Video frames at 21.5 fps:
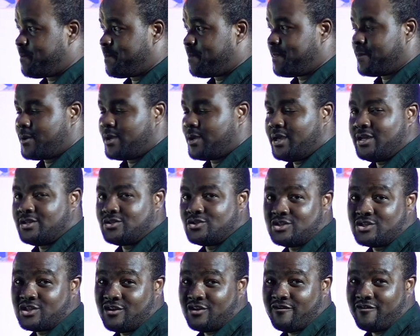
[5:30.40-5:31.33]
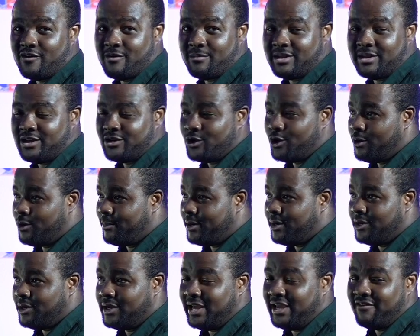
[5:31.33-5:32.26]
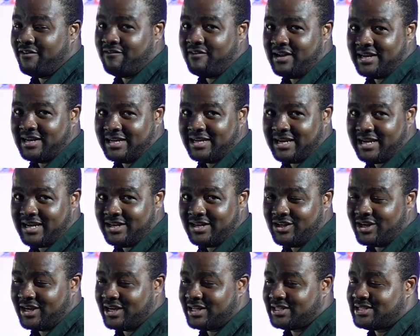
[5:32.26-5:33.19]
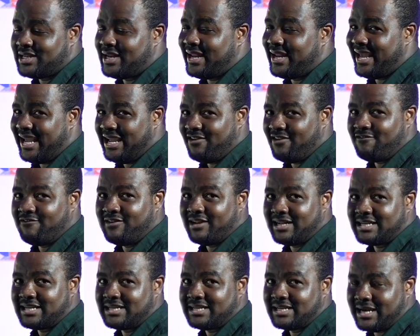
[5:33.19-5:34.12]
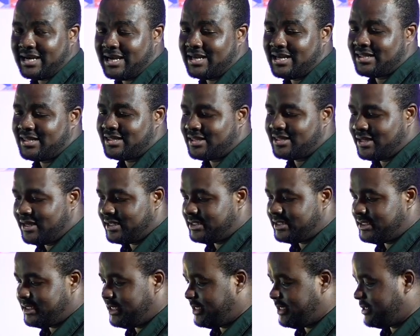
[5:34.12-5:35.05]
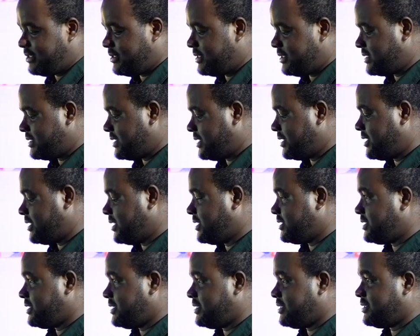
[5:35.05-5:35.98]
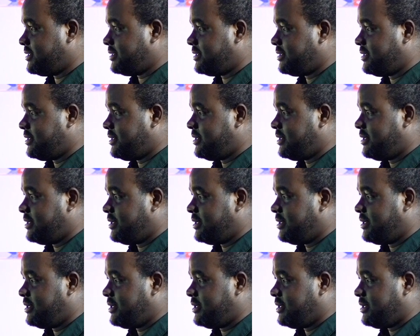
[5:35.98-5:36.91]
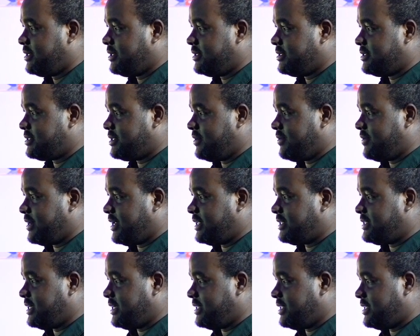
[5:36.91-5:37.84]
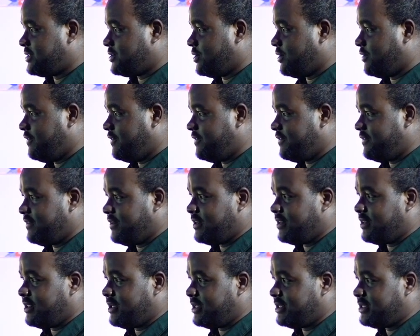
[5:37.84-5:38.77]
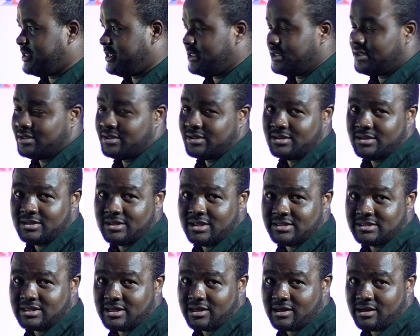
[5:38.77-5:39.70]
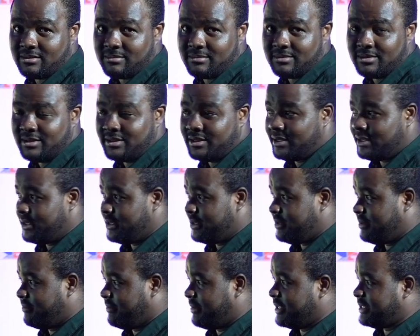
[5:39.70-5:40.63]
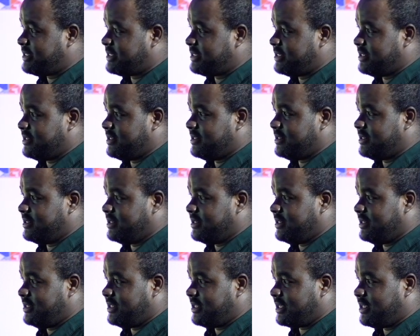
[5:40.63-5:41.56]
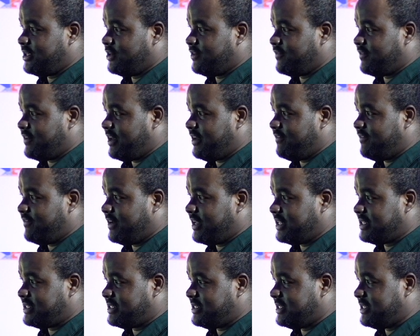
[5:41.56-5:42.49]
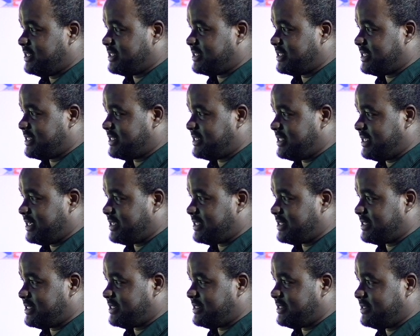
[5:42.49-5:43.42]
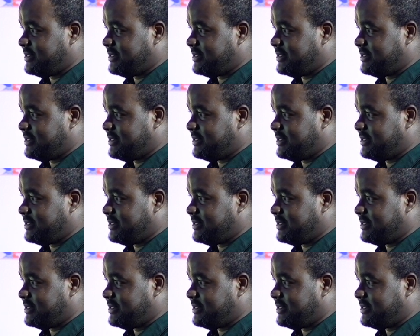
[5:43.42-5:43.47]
Okay, so instead of forming a normal A flat 9, you're getting an A flat 9 13. This is the 13. See, when I take this off, the 13 doesn't come, but in the key of A flat, this is a 6.